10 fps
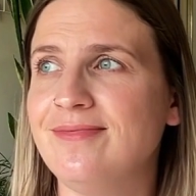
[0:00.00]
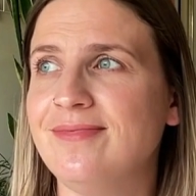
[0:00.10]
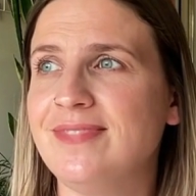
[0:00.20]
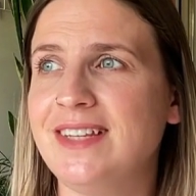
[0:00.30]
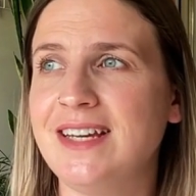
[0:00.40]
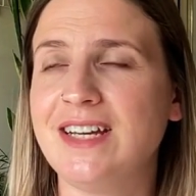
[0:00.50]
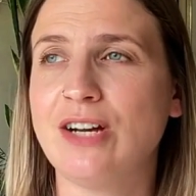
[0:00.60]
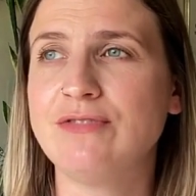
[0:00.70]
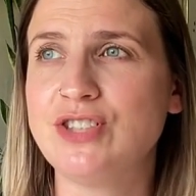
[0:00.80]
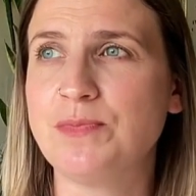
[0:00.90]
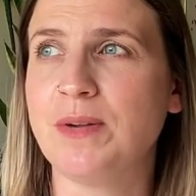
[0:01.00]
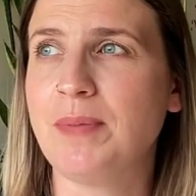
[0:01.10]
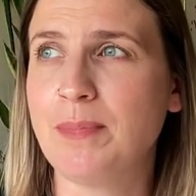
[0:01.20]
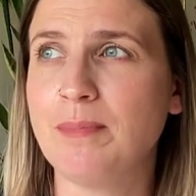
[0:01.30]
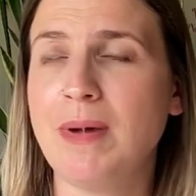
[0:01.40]
the
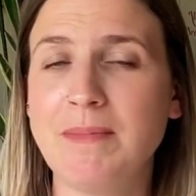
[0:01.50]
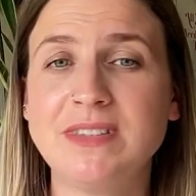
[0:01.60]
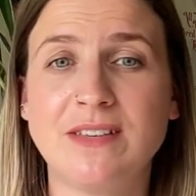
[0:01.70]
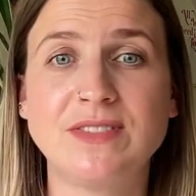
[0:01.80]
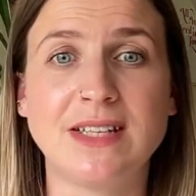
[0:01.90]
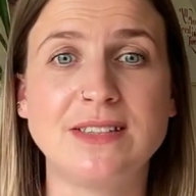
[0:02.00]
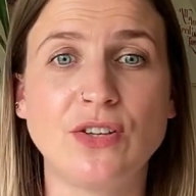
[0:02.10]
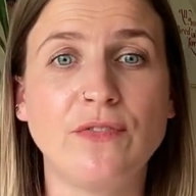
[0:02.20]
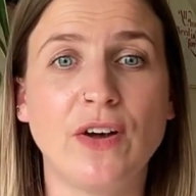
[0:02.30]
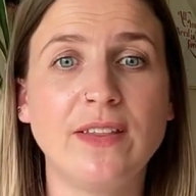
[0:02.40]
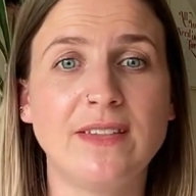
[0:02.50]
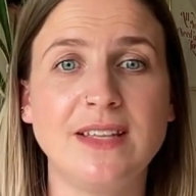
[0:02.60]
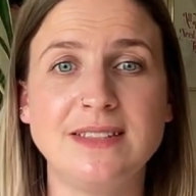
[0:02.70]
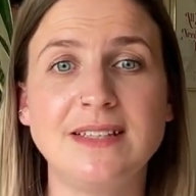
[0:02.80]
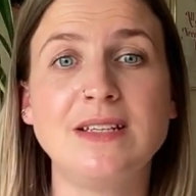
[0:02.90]
encouragement. Members have said so far that
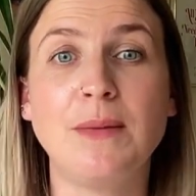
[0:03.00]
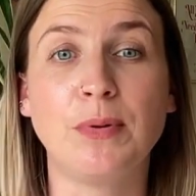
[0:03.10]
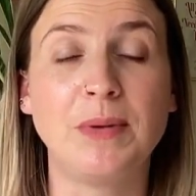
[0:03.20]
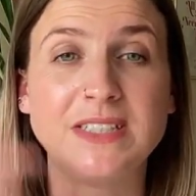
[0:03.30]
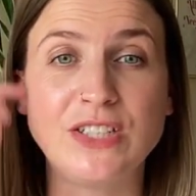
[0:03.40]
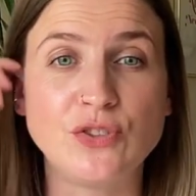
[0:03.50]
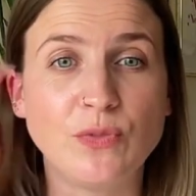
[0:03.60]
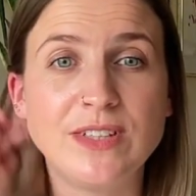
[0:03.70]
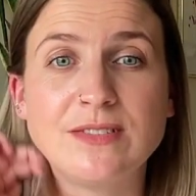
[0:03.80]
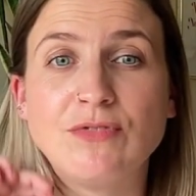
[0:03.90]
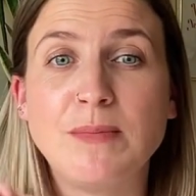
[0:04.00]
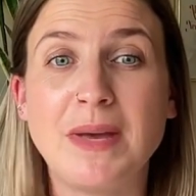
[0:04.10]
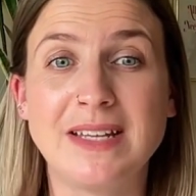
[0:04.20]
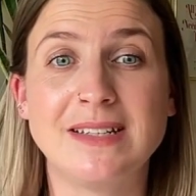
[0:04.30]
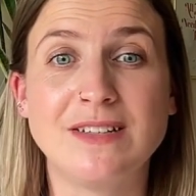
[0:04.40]
these implementation weeks are really
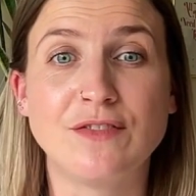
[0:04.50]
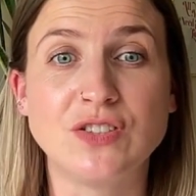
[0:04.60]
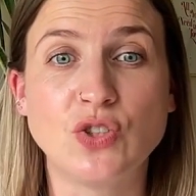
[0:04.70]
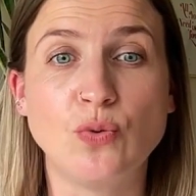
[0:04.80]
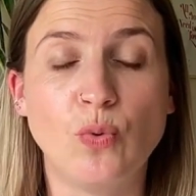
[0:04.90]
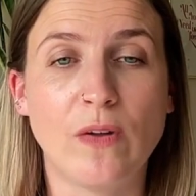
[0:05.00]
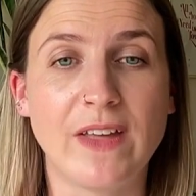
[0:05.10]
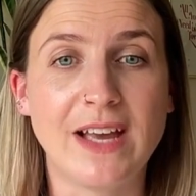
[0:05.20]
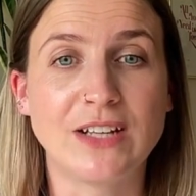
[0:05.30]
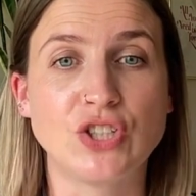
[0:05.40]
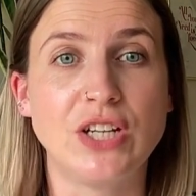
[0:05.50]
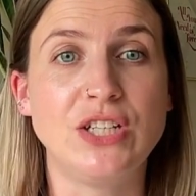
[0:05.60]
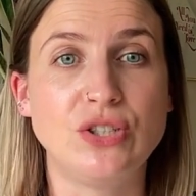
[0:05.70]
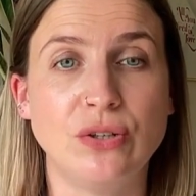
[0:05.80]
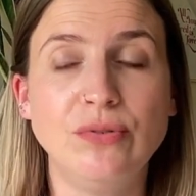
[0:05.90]
making a difference to what they actually
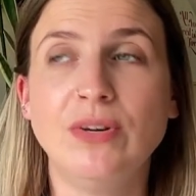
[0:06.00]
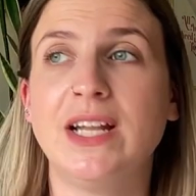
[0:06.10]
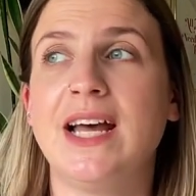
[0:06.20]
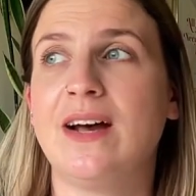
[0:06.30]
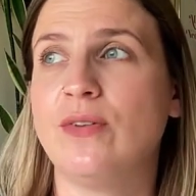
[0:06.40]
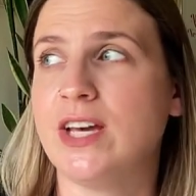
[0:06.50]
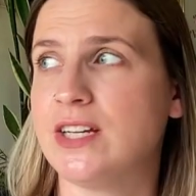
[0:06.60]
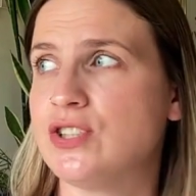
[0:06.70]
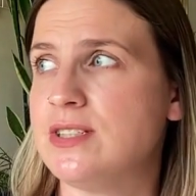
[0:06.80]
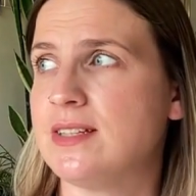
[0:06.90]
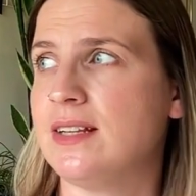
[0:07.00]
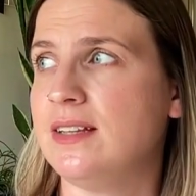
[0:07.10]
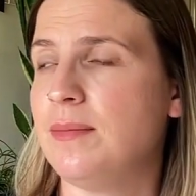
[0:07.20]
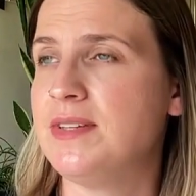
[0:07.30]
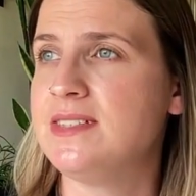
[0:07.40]
do and how they're actually selling in
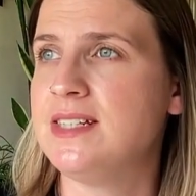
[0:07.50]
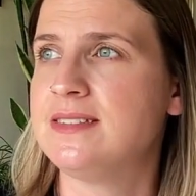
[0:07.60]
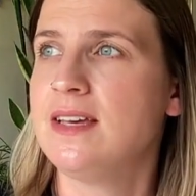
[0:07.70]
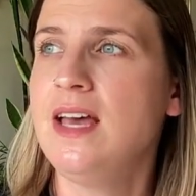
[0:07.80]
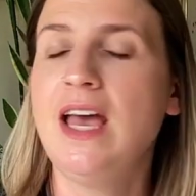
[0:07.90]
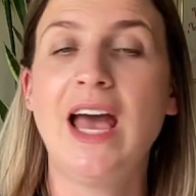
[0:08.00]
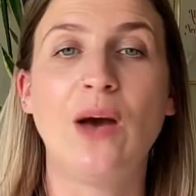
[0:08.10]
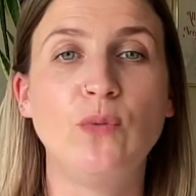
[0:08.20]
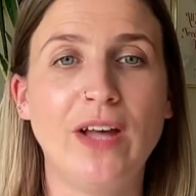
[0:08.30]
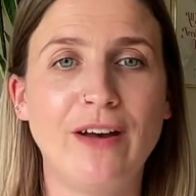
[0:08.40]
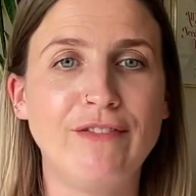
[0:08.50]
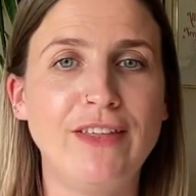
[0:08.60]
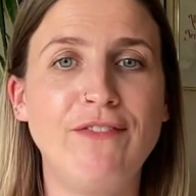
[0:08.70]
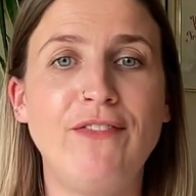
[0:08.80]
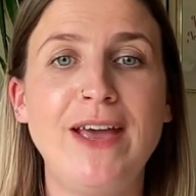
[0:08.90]
their business. And we have
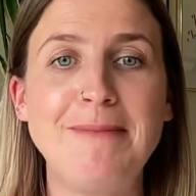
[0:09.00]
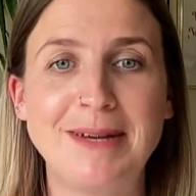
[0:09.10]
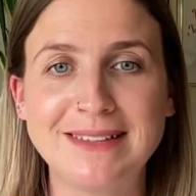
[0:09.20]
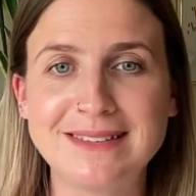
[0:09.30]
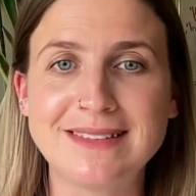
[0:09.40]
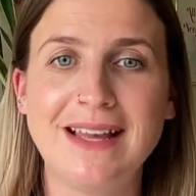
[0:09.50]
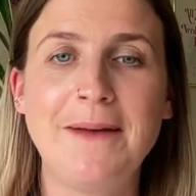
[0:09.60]
the famous,